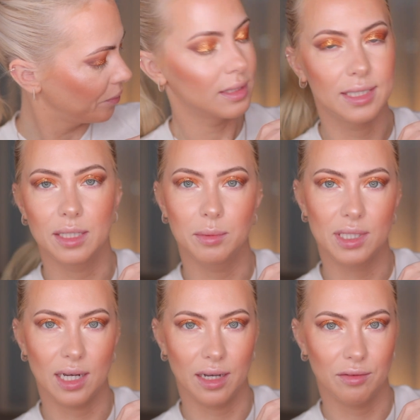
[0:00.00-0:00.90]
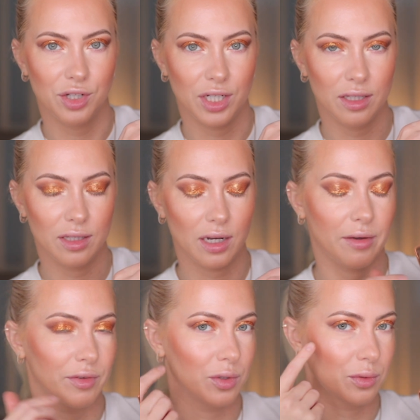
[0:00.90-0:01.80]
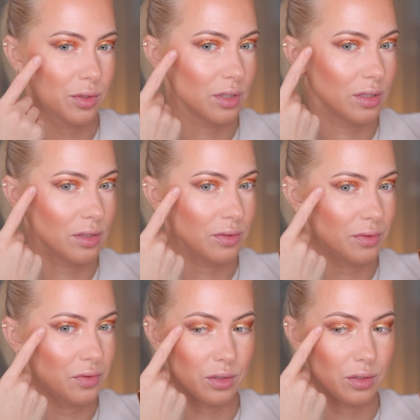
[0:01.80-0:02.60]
deep dive shade that I've used